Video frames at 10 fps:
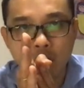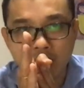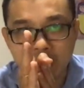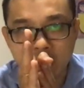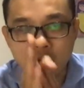
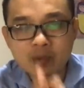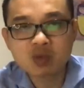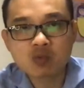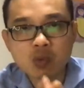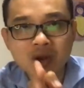Normally,
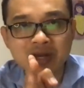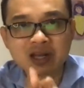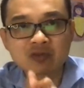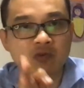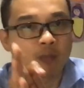we work it
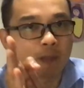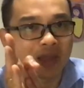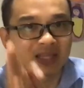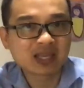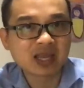out for
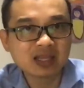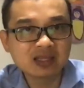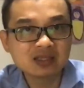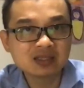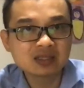
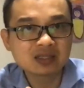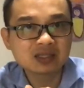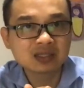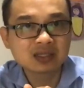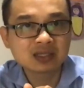maintenance
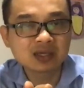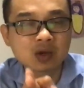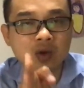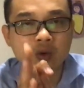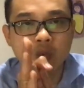
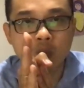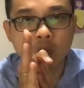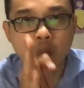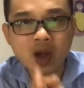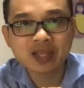
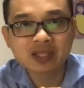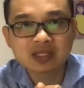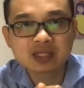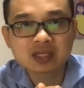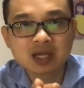once
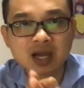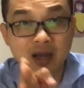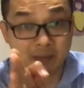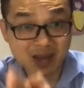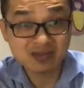a
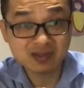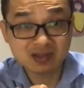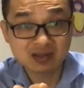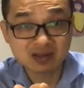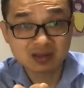month
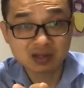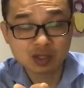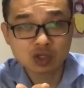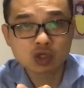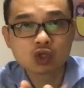
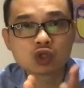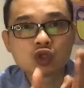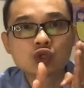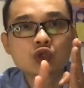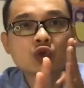
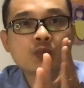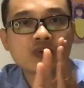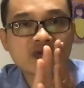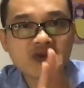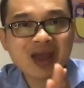to
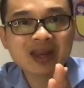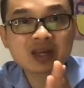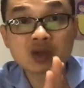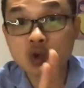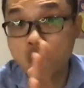prevent it
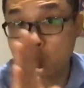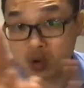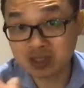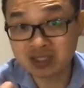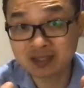to go
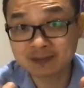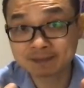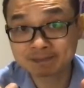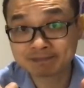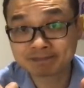worse.
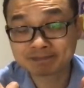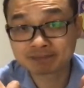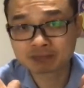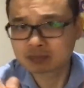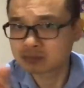
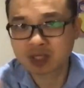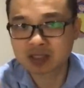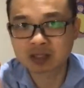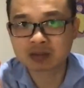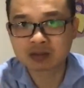That's
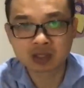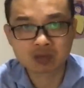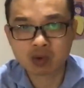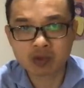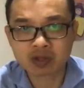it. That's
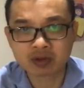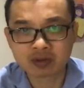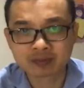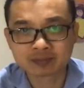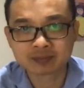what we do,
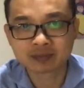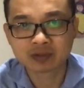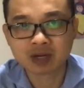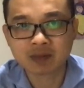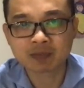
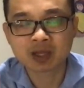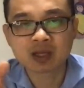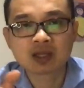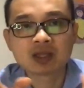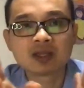right?
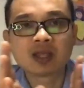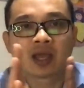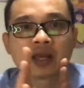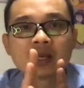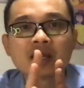
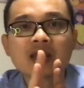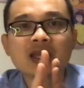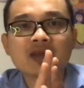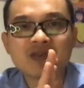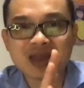Then,
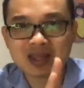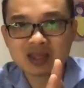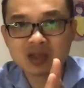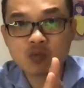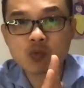if
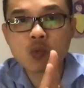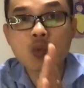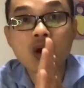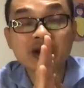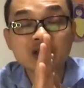anything, we
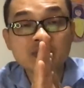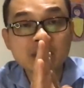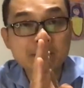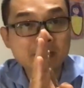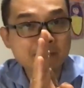want it
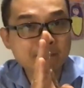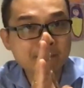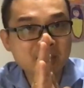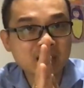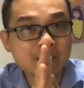to
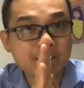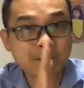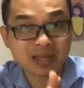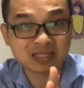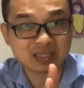make it
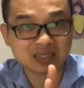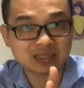better,